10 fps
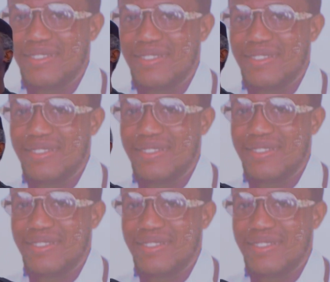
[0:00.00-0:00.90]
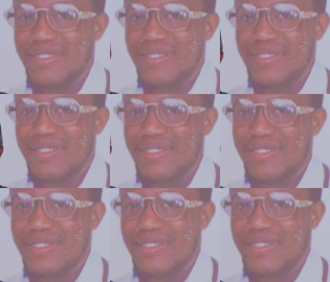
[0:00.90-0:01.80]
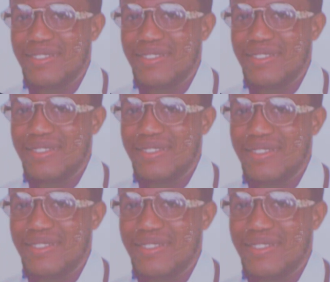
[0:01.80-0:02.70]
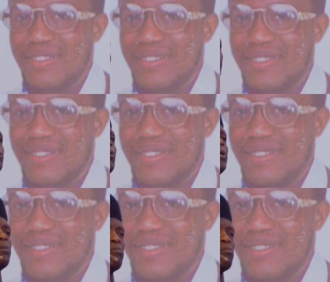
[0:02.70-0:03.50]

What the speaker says: (not speaking)